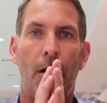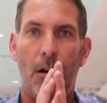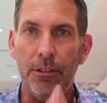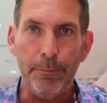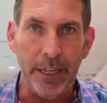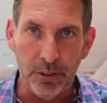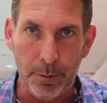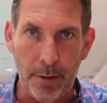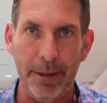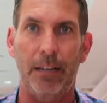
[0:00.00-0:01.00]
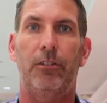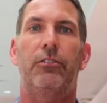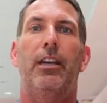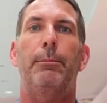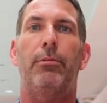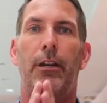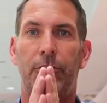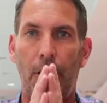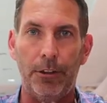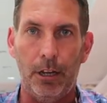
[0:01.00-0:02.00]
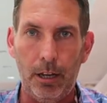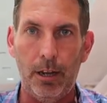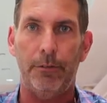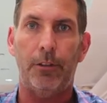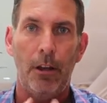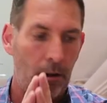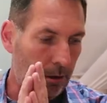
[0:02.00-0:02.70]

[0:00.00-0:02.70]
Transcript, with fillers: All the baseball bats the same price. All the gloves,